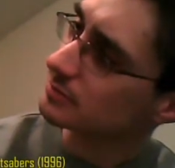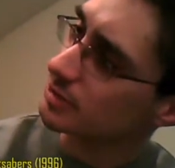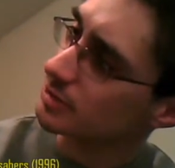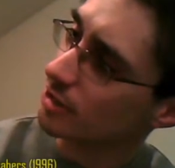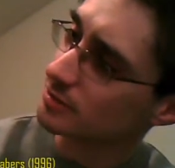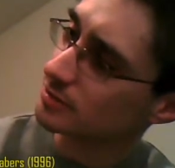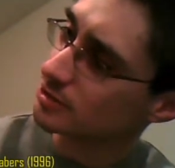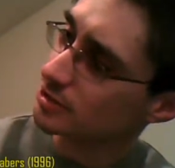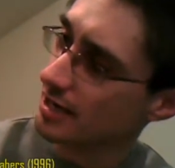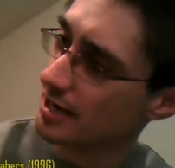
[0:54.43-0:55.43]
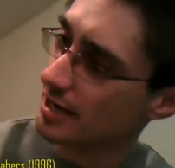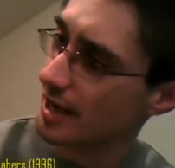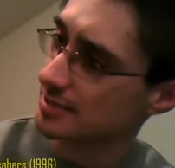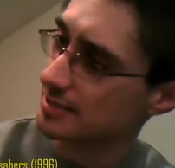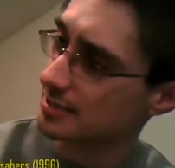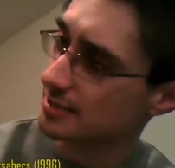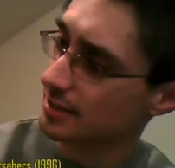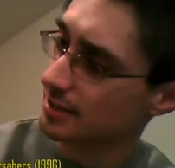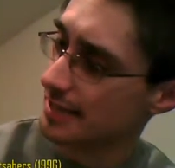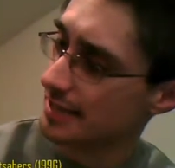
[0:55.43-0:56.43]
Young Jedi Knights
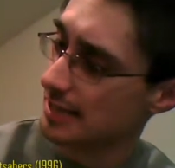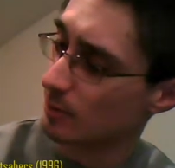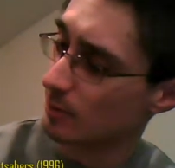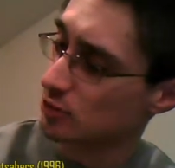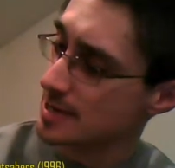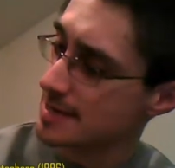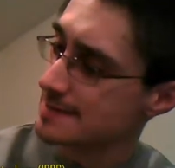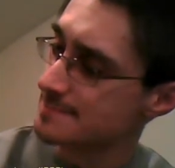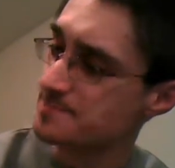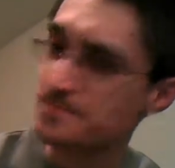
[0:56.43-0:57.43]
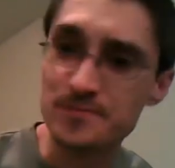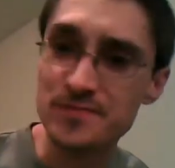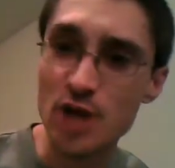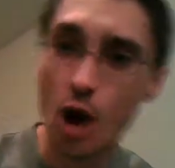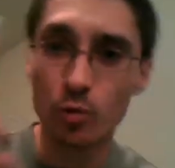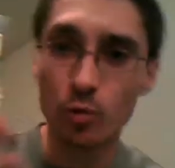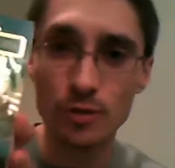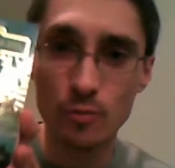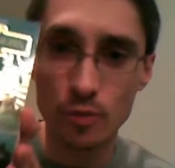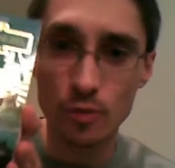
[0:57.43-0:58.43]
lightsabers. No,
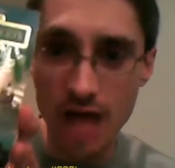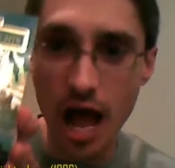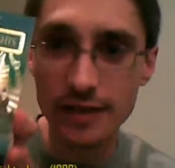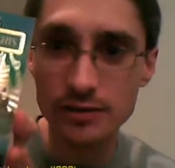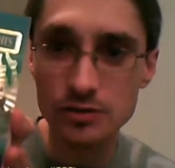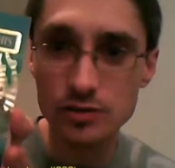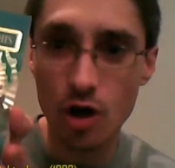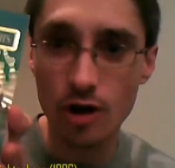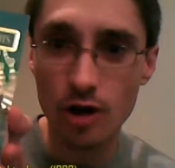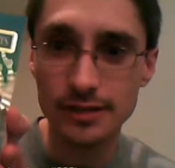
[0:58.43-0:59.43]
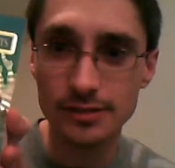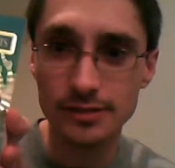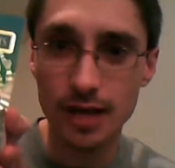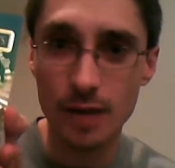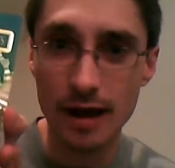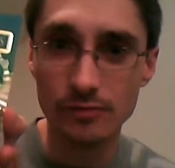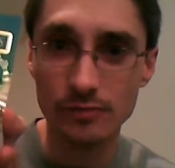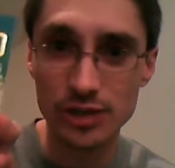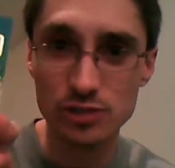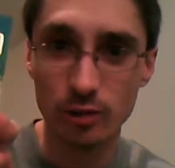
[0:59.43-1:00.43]
we're not talking about
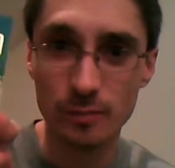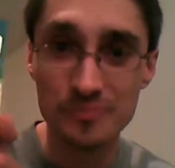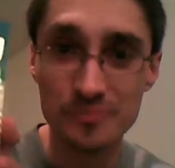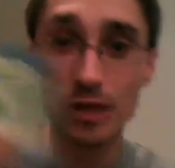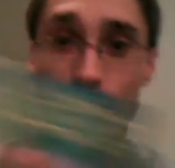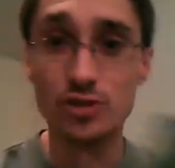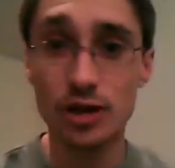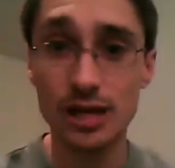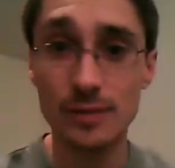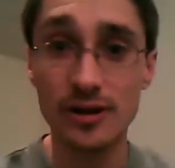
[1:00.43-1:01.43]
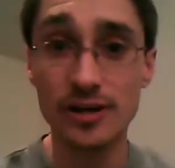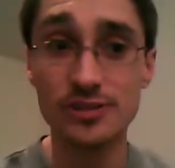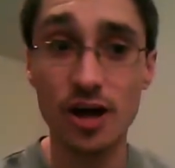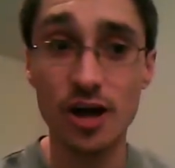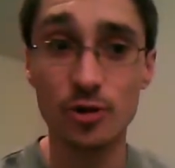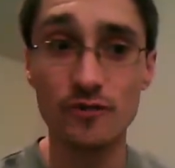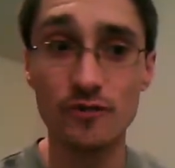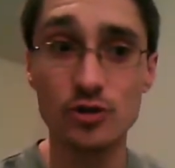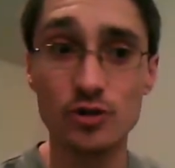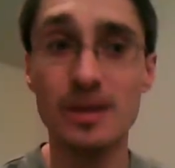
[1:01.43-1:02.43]
this one. We're talking about another of
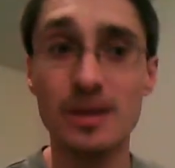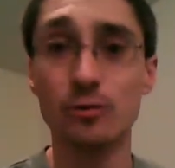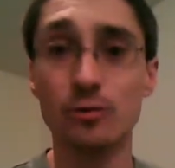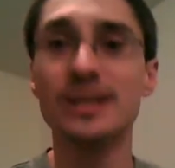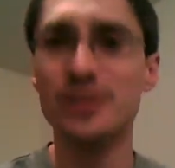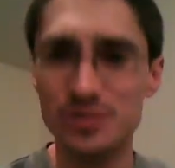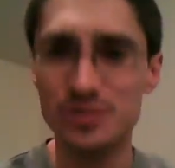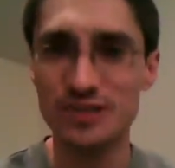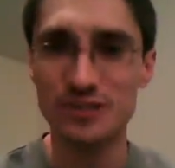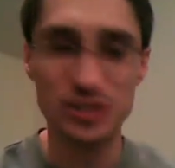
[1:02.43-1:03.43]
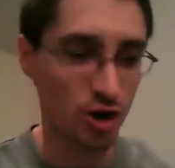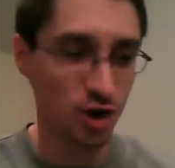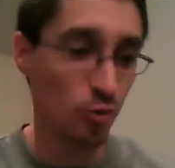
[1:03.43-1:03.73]
those many reuses of a Star